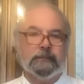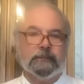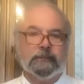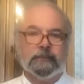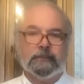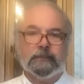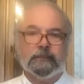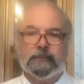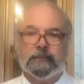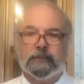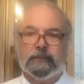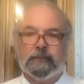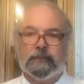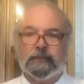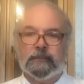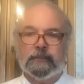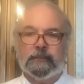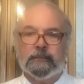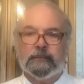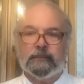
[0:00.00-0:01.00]

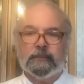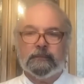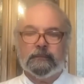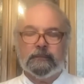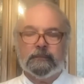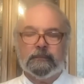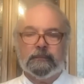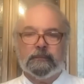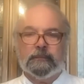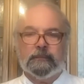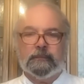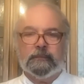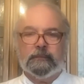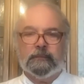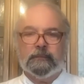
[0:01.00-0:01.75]
Nobody speaks.